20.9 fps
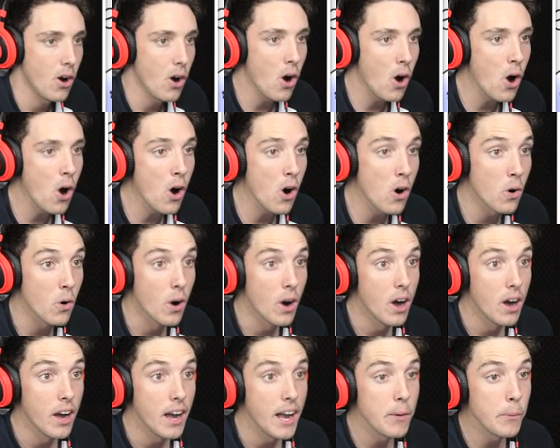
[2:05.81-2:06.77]
Oh,
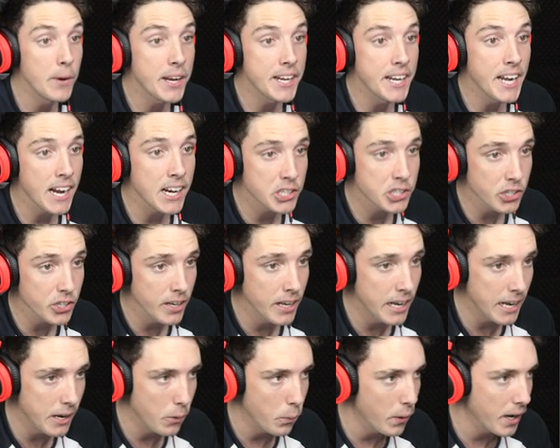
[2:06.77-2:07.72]
and we can actually,